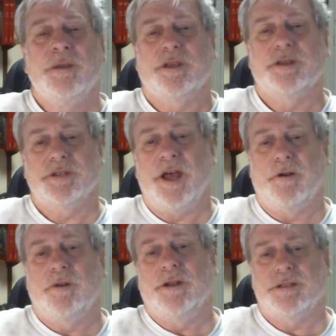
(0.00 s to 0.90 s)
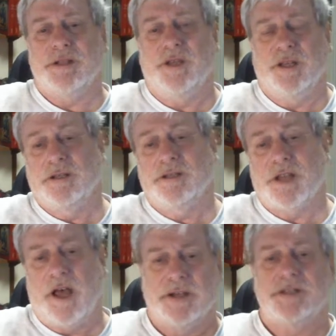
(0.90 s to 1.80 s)
because not only is he being
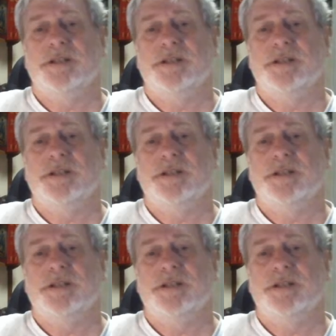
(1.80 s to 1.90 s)
dishonest,